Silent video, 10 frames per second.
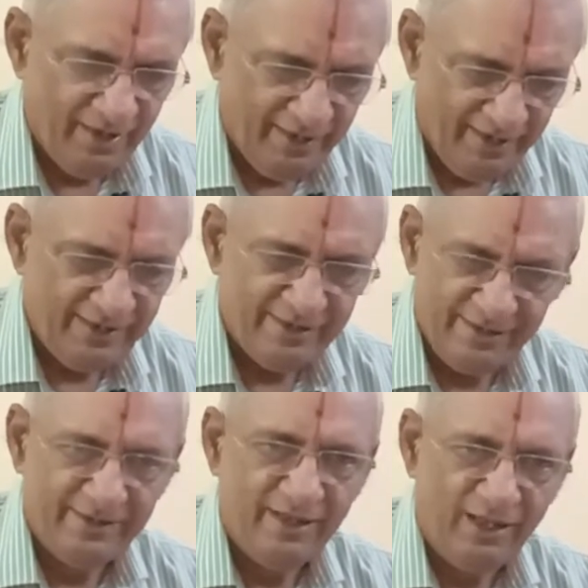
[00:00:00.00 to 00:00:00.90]

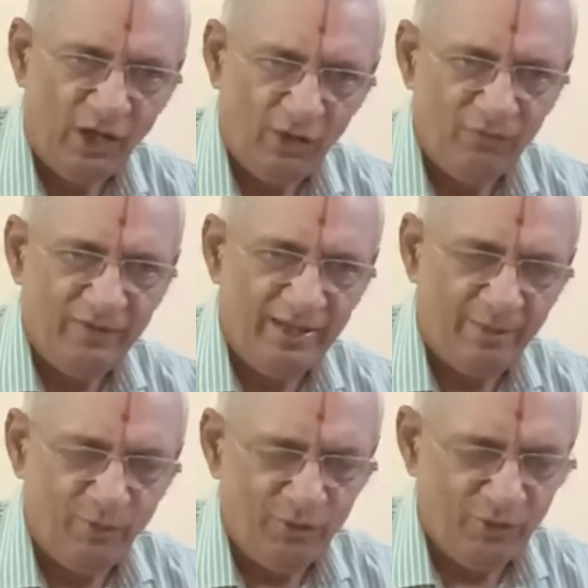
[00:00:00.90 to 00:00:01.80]
is how we are
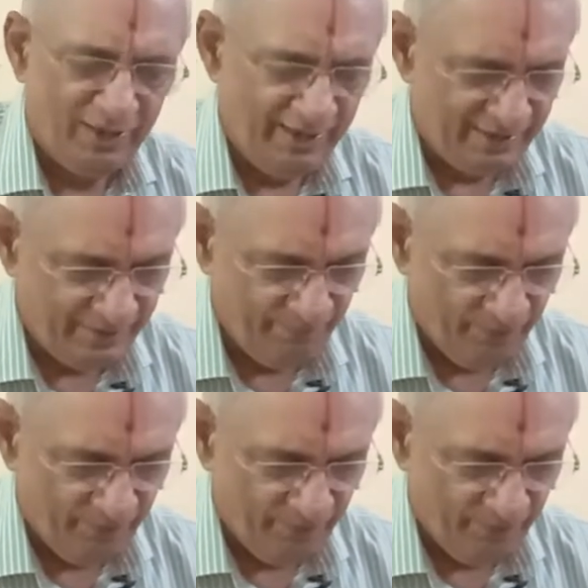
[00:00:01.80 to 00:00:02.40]
able to relate.